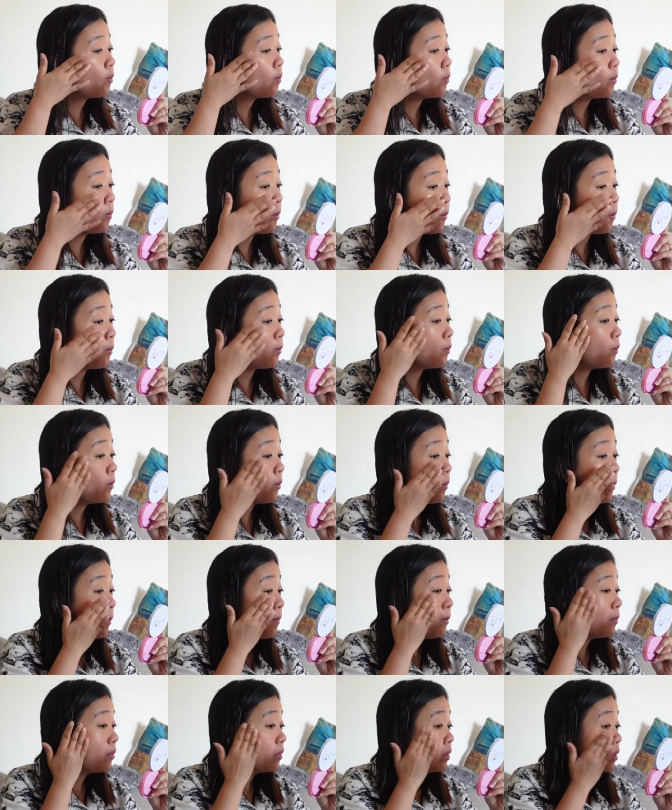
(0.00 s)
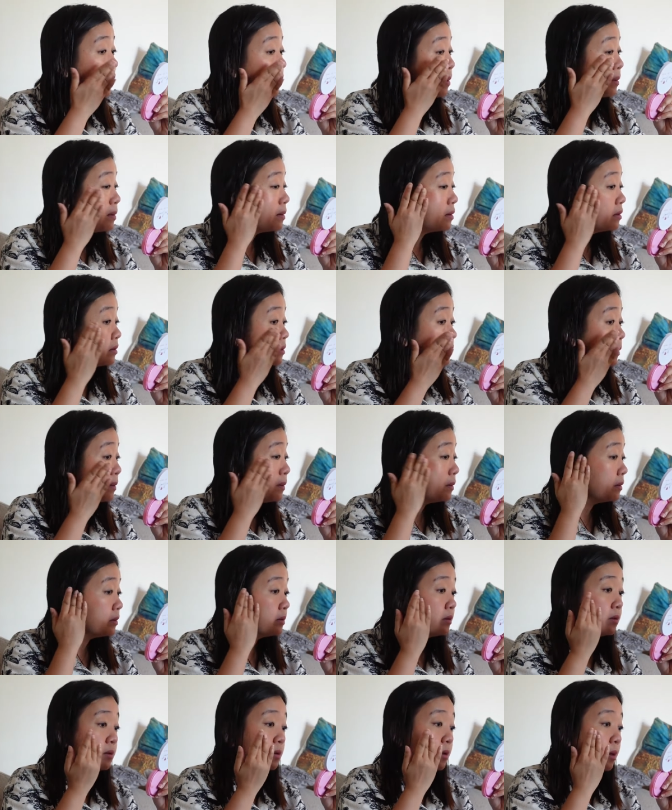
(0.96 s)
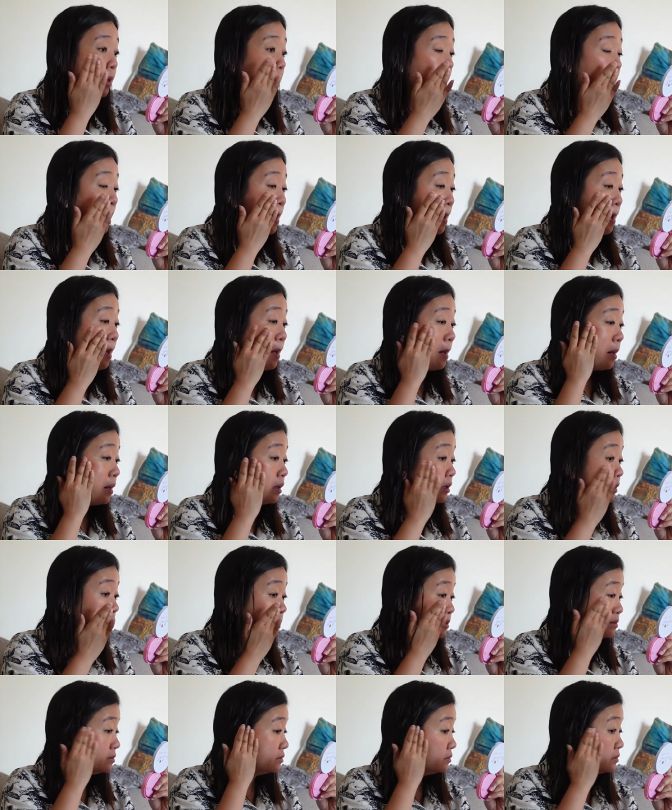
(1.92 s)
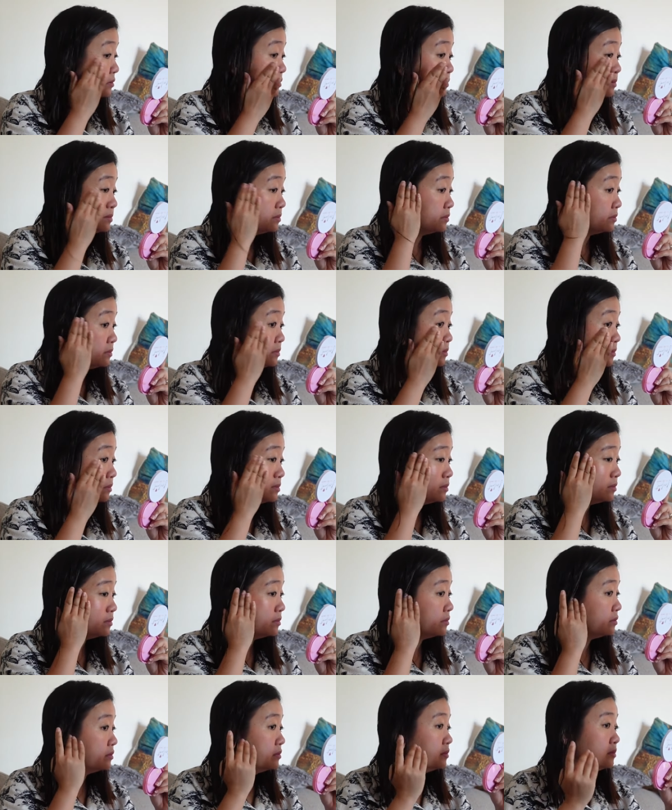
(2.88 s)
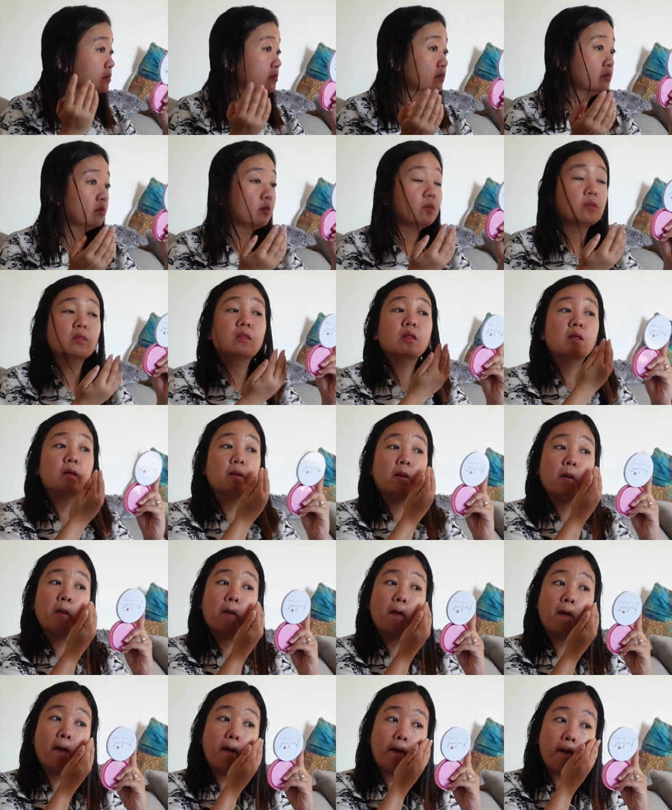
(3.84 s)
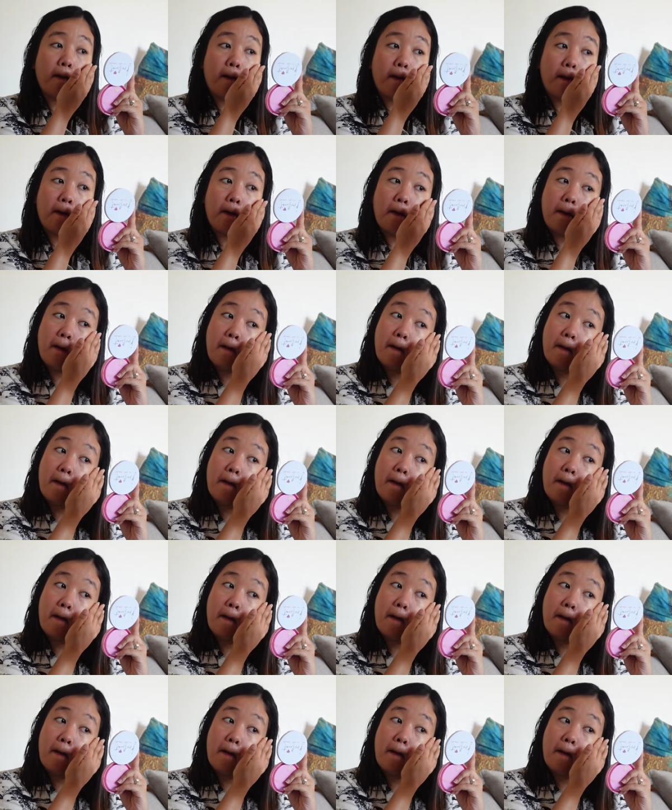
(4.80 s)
(no one is talking)